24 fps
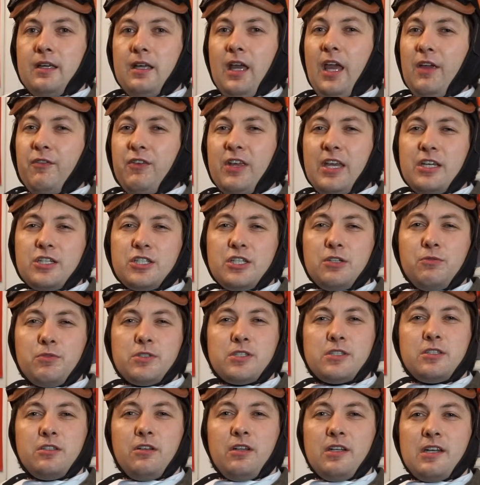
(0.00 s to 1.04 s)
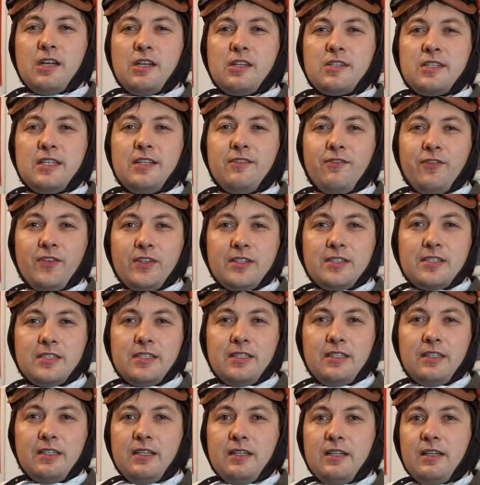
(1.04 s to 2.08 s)
Aviation was still in its
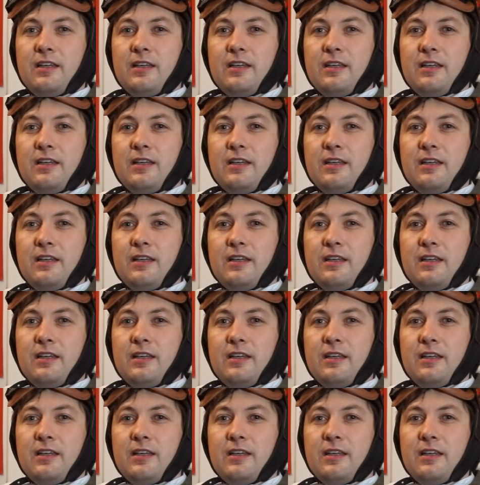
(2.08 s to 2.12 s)
infancy,